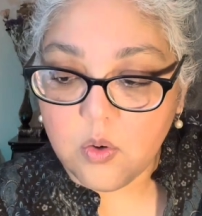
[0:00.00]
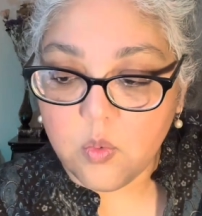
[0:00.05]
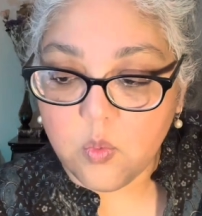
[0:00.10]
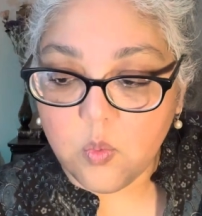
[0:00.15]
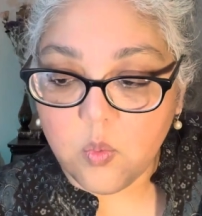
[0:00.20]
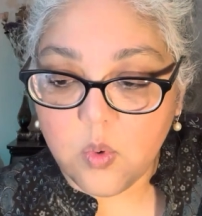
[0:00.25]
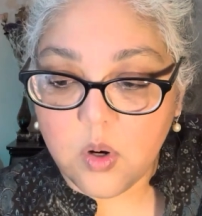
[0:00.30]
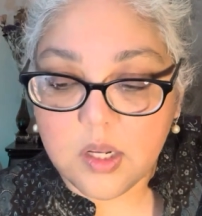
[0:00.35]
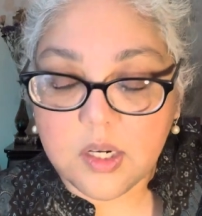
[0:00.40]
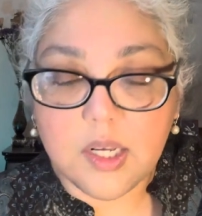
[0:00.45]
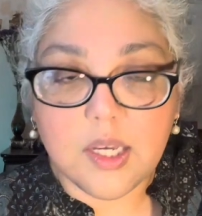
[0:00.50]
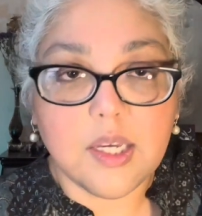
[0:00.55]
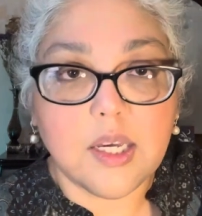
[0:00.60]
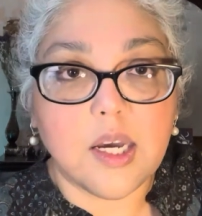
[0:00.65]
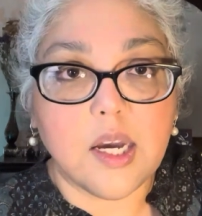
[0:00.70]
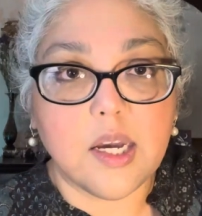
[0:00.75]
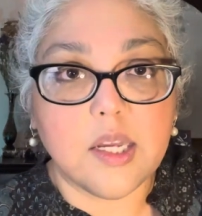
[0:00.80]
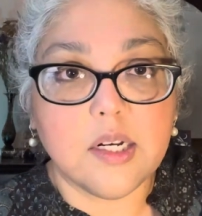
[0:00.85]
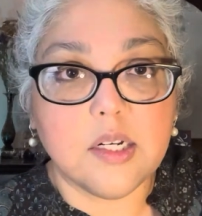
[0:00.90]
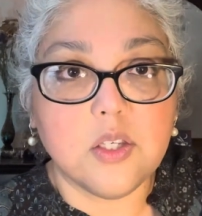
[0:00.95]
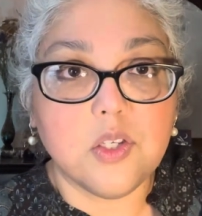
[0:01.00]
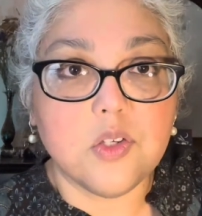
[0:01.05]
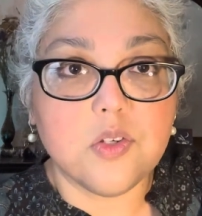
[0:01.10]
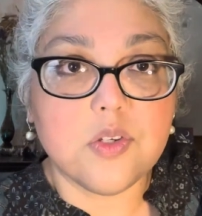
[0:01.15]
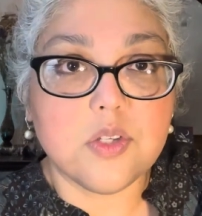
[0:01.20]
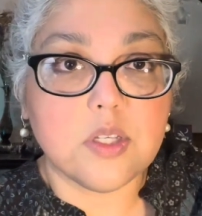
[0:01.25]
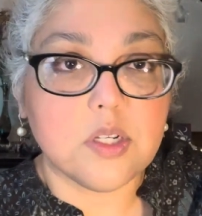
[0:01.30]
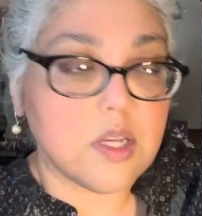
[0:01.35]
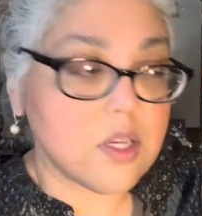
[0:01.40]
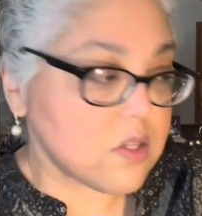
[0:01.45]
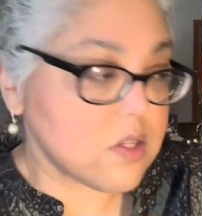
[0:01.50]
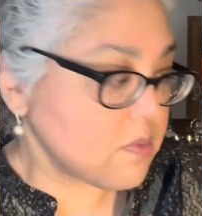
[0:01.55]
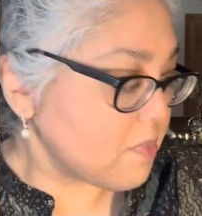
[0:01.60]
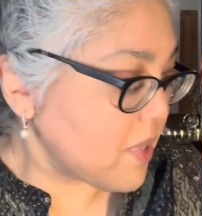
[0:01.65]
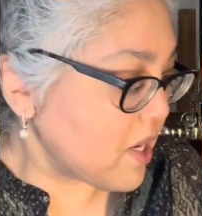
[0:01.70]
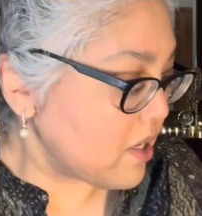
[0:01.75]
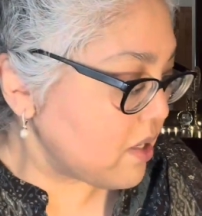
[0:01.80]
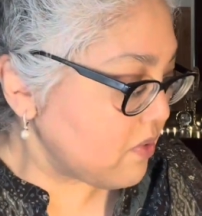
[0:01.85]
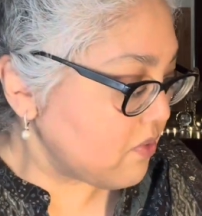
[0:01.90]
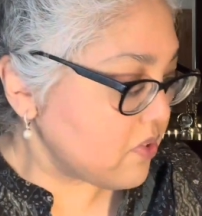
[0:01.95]
one, I kind of used it as
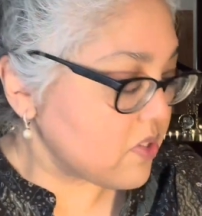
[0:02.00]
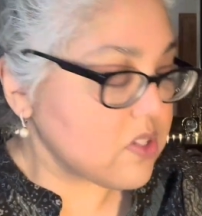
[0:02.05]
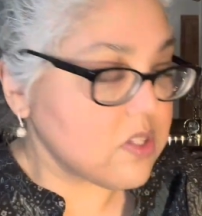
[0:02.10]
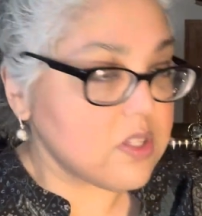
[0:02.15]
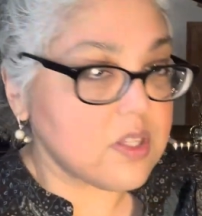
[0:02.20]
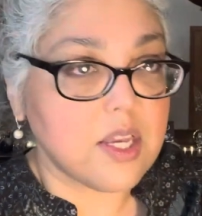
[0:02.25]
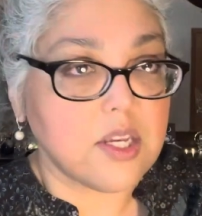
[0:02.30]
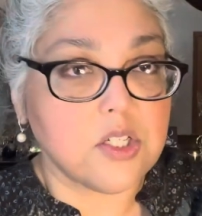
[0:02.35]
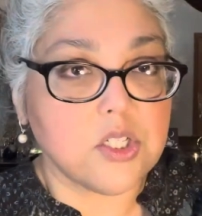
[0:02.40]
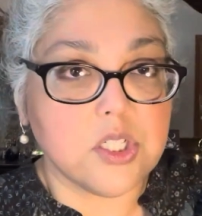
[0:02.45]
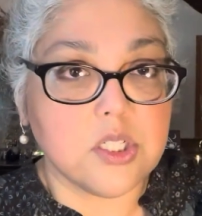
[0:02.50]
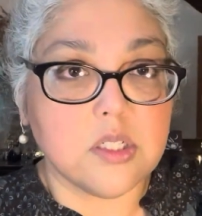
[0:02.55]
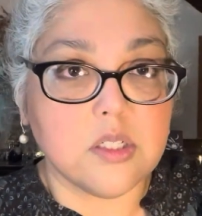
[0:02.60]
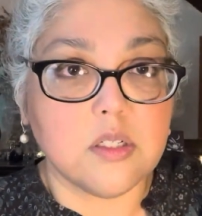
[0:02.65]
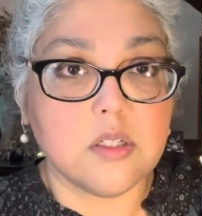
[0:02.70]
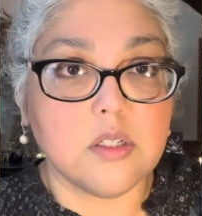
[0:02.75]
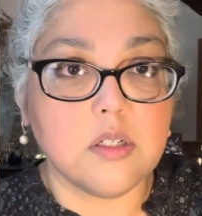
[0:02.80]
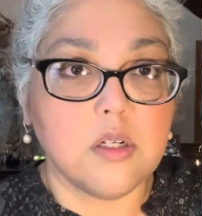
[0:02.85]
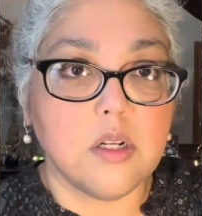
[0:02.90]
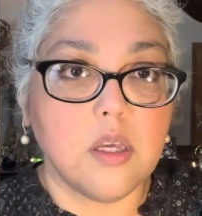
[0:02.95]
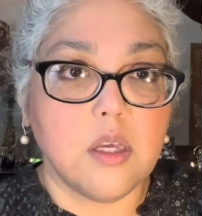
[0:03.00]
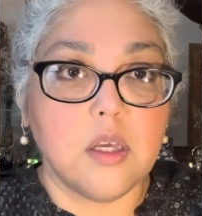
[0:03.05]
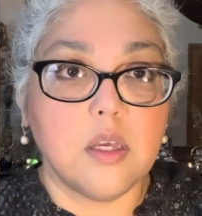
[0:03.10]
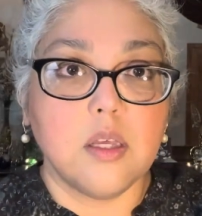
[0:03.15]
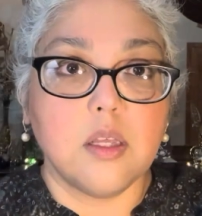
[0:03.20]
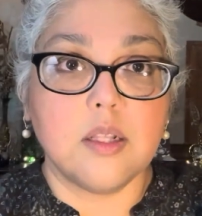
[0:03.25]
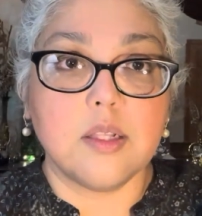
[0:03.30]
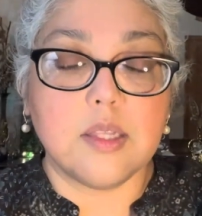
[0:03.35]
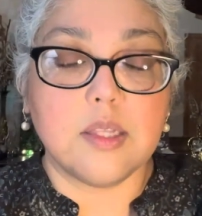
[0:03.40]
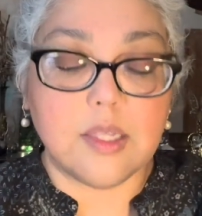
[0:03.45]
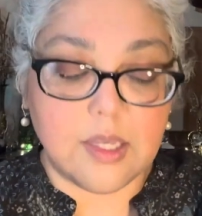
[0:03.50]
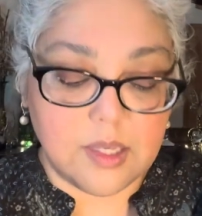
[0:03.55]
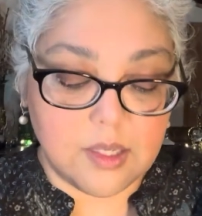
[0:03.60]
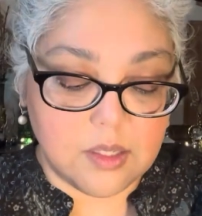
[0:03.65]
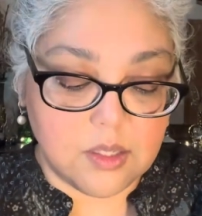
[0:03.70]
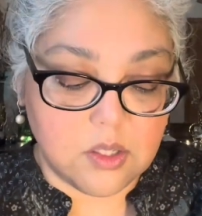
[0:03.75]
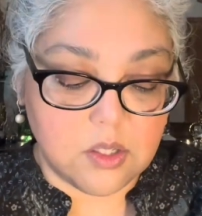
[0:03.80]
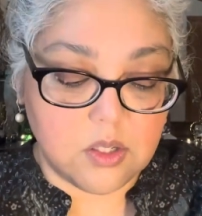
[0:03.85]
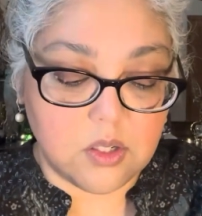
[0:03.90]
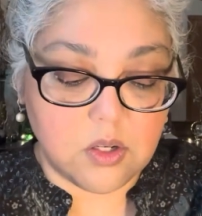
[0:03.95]
manifestation,
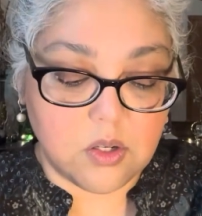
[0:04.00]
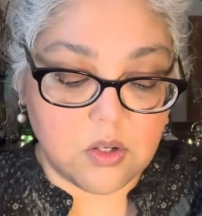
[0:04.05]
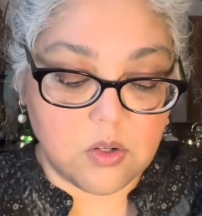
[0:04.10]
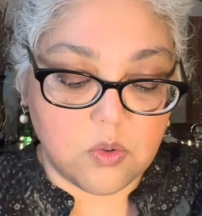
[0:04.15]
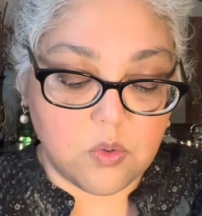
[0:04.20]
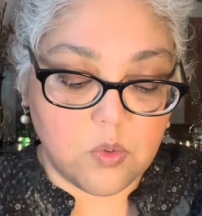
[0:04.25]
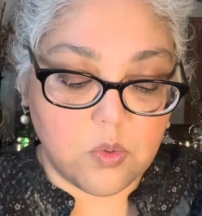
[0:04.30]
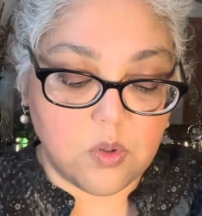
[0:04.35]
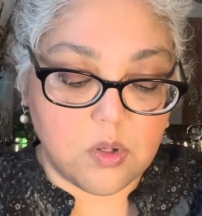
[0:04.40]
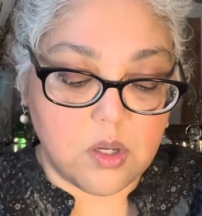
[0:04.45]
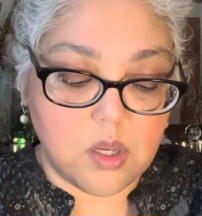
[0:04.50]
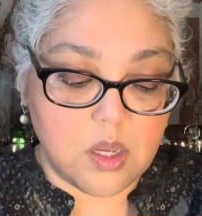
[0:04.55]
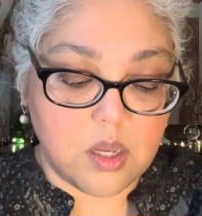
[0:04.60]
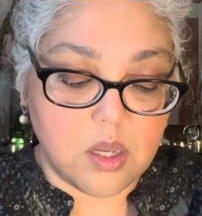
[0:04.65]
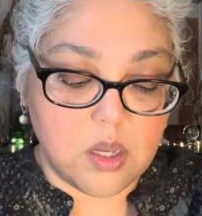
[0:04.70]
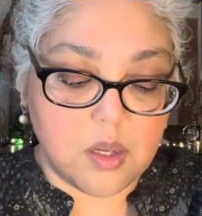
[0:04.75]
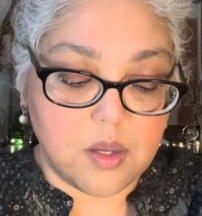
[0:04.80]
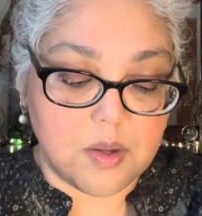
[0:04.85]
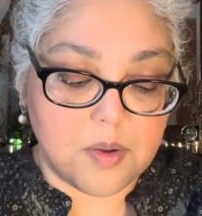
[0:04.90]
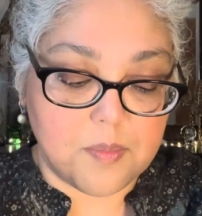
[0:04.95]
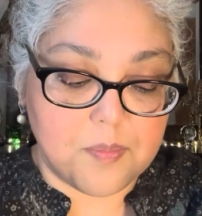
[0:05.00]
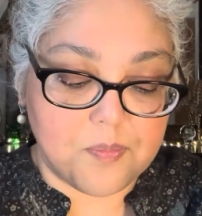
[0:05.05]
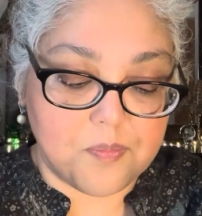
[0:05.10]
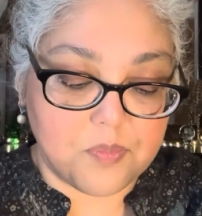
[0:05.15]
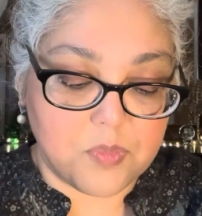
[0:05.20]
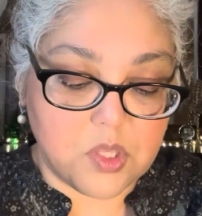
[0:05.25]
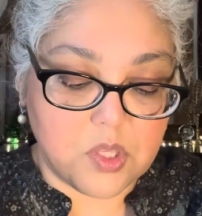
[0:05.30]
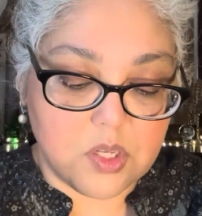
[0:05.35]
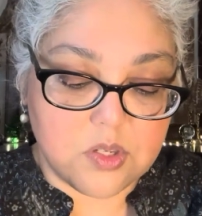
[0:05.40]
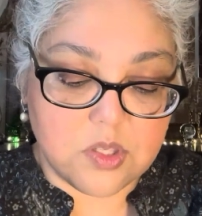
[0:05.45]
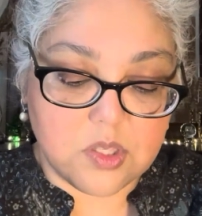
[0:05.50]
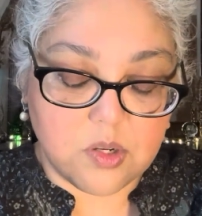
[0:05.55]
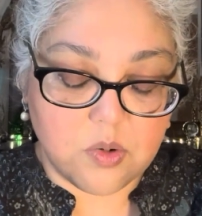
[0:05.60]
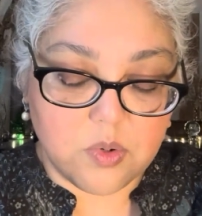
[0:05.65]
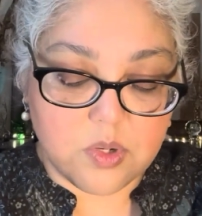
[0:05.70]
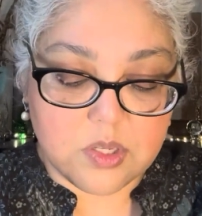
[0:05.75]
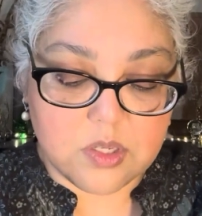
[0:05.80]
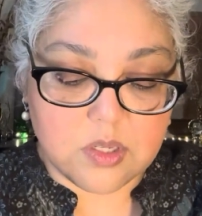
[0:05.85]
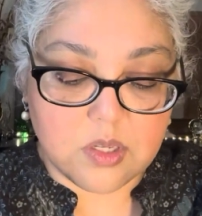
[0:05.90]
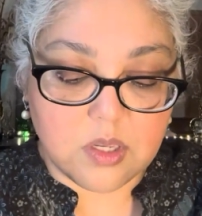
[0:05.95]
like, you know, um, because there
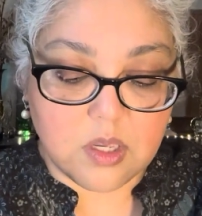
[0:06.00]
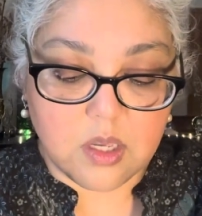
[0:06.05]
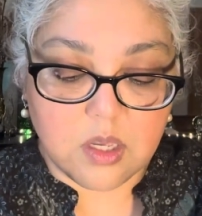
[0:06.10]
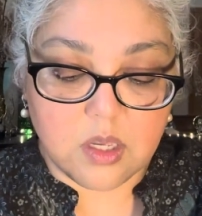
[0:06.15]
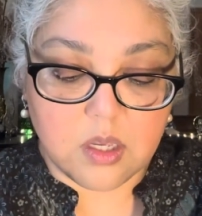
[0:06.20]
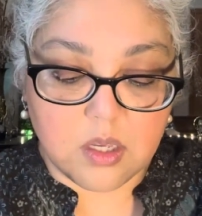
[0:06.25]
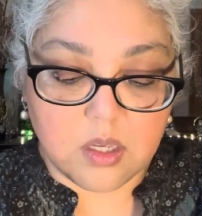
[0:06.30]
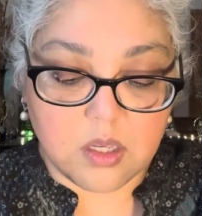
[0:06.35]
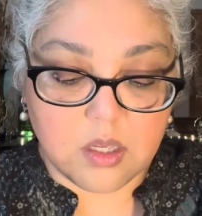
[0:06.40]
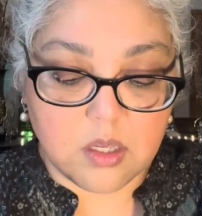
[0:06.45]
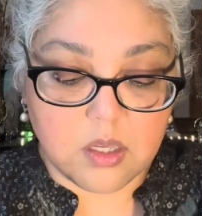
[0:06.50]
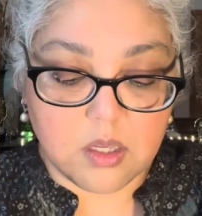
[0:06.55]
was a,